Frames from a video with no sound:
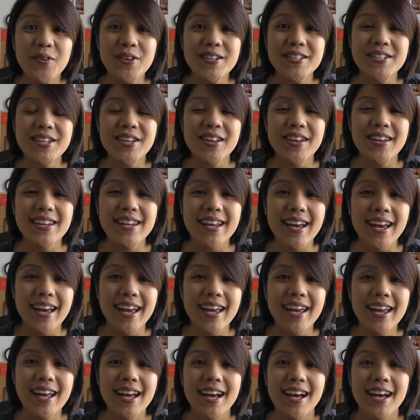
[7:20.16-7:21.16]
for
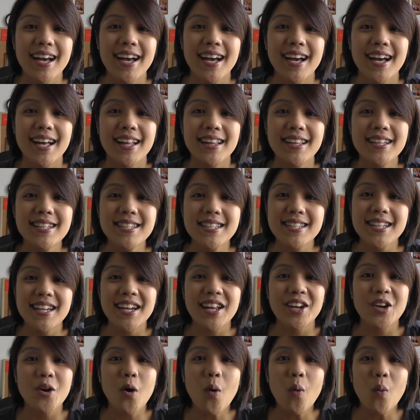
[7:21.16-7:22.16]
today. Listen,
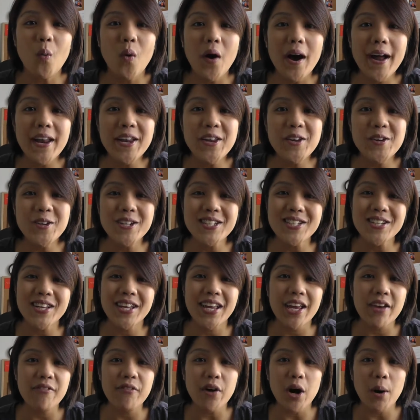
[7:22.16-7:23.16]
I don't want you to
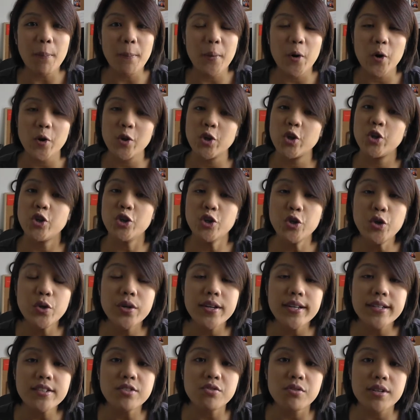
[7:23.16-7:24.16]
give up on your New
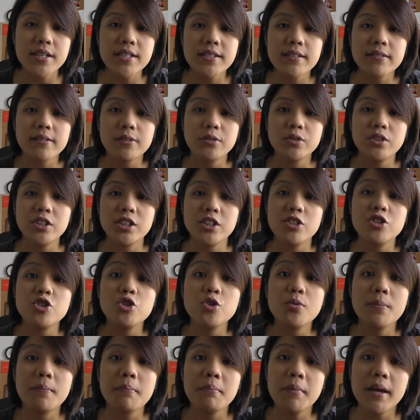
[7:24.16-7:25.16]
Year's resolutions.
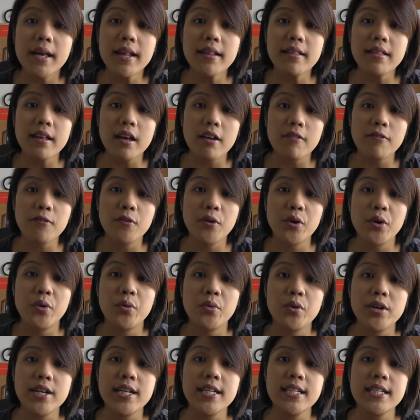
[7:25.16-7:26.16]
You make that for a
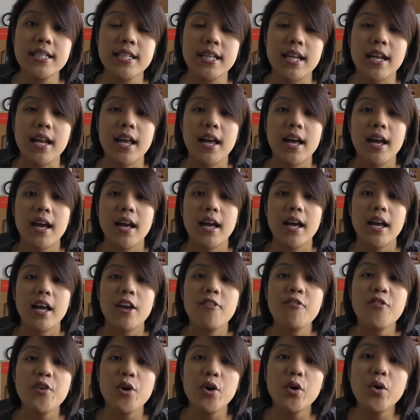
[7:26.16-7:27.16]
reason.
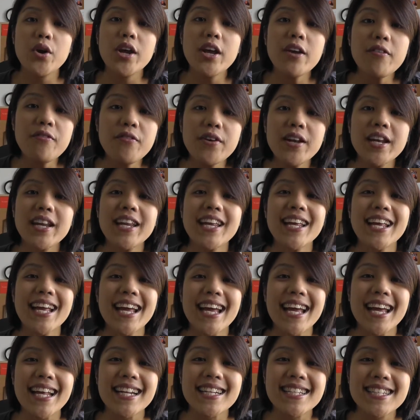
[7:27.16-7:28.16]
If you're even
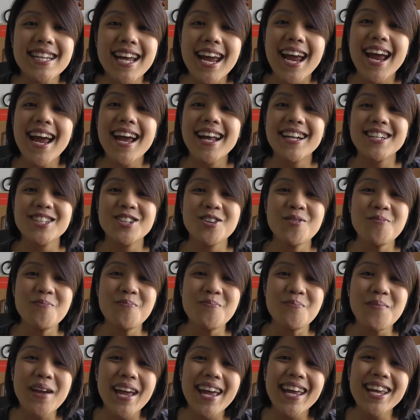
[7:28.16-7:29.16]
dare to
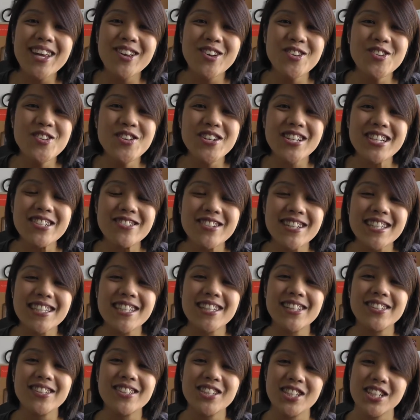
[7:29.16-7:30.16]
make your New Year's
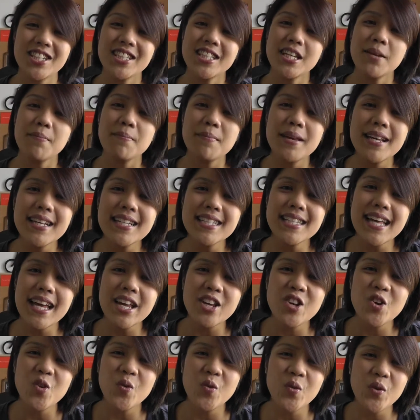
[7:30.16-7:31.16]
resolutions, it means that
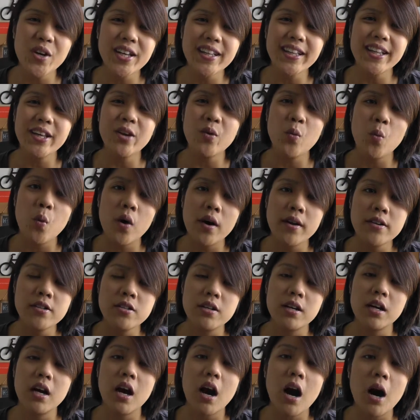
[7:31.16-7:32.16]
you really want
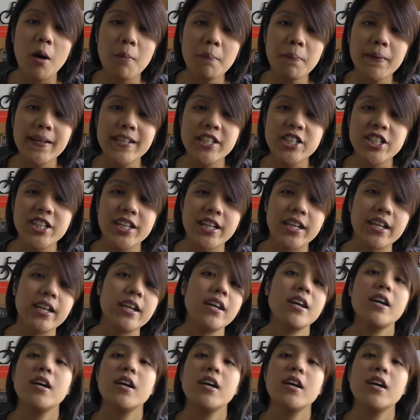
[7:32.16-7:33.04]
to accomplish it.